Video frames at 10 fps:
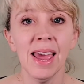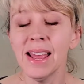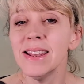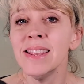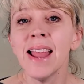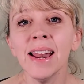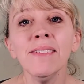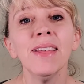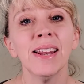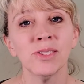None of
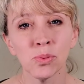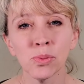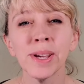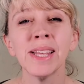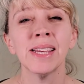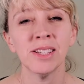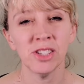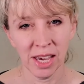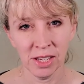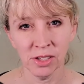that has really
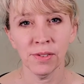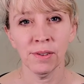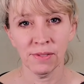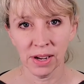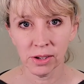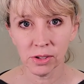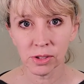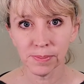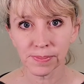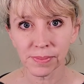changed for
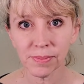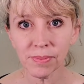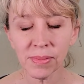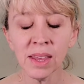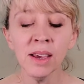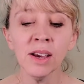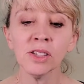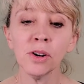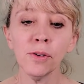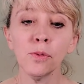inventors.
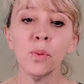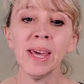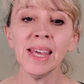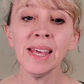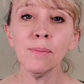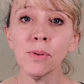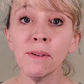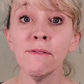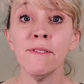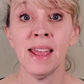So if we can
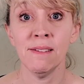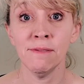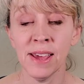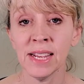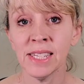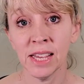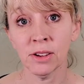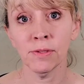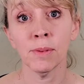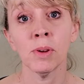prevent Van Taylor
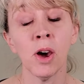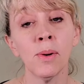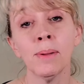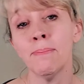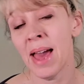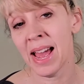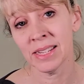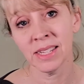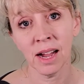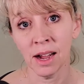from going back
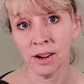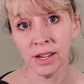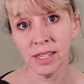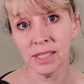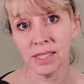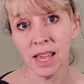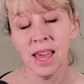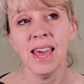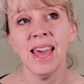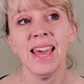to Congress,
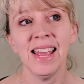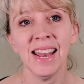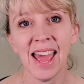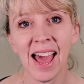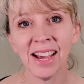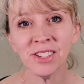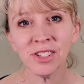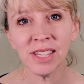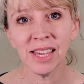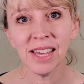it
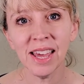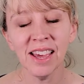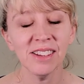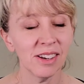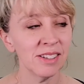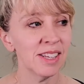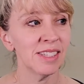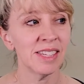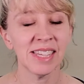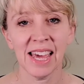actually, Josh says,
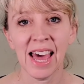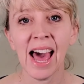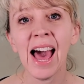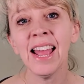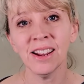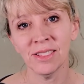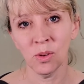it's like a hide on the